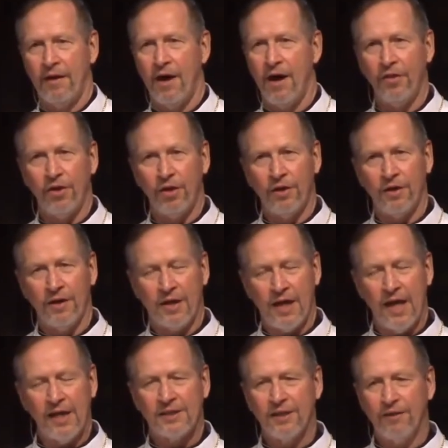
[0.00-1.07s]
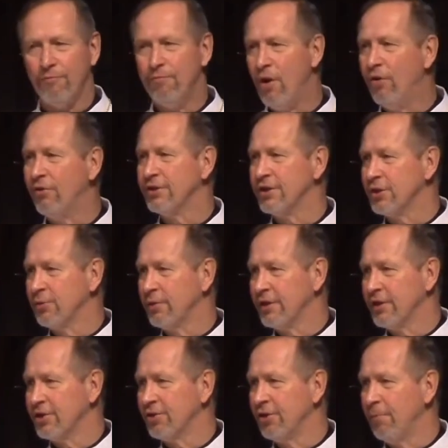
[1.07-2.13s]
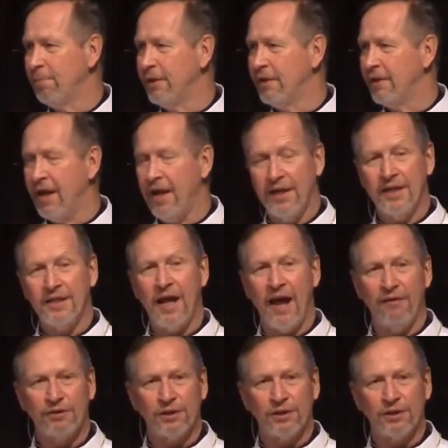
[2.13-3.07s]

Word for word: On the case of Moses with the serpent, they did have